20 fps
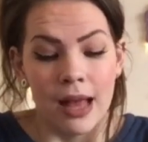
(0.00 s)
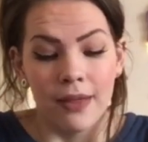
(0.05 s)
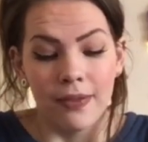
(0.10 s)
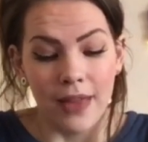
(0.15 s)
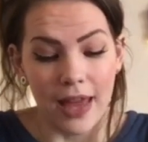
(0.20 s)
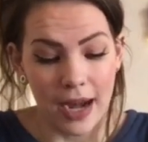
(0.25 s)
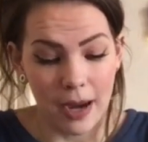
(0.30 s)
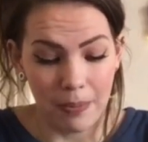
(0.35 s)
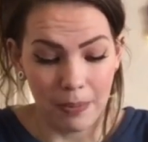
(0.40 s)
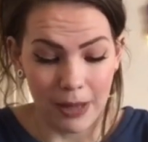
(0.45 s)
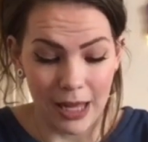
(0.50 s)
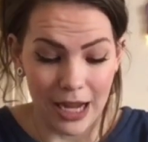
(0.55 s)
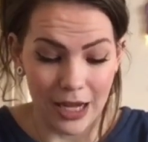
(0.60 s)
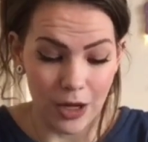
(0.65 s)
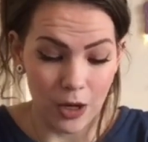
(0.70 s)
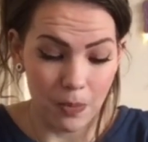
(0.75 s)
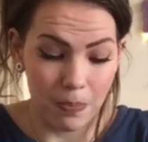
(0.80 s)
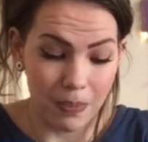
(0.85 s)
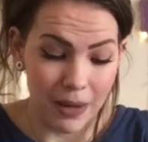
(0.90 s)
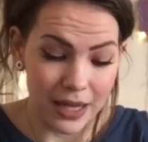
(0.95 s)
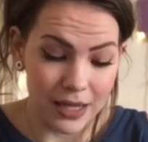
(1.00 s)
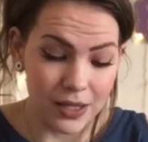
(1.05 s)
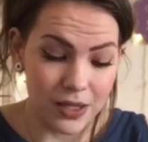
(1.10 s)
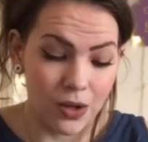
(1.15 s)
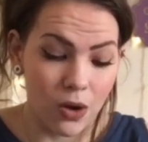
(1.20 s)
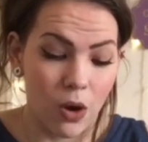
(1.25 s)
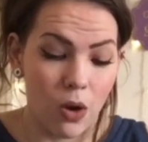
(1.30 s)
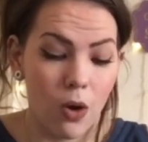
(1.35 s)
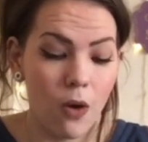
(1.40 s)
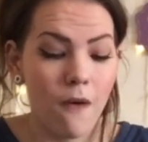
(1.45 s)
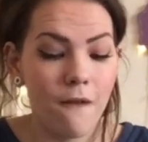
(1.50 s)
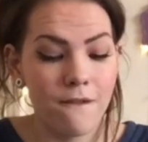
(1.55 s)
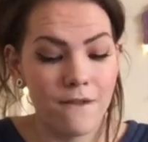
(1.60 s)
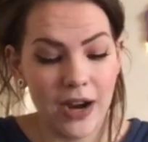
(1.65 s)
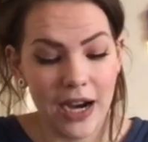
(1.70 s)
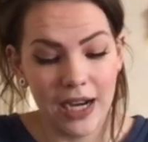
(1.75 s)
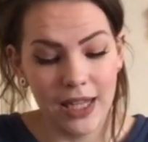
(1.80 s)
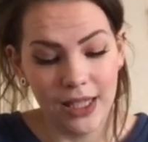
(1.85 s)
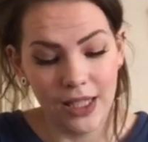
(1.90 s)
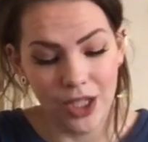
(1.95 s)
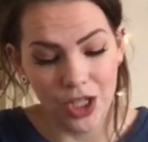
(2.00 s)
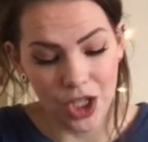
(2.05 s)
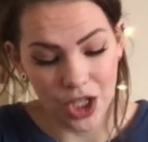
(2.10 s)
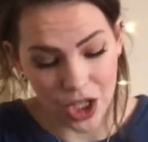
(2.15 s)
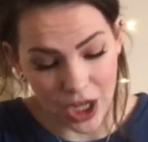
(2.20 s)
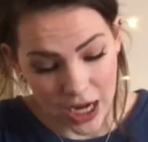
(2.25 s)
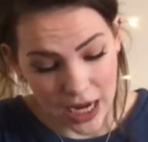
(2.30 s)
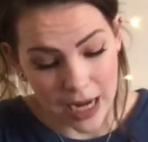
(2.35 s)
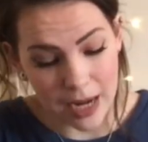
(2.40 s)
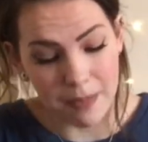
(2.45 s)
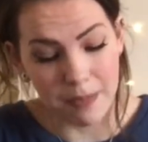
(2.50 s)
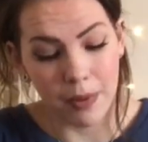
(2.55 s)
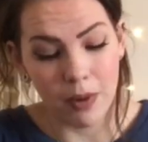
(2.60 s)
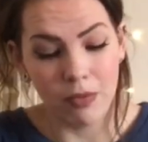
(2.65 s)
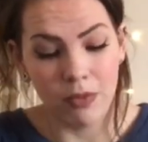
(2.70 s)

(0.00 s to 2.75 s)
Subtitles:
then apply your base coat, file and shape,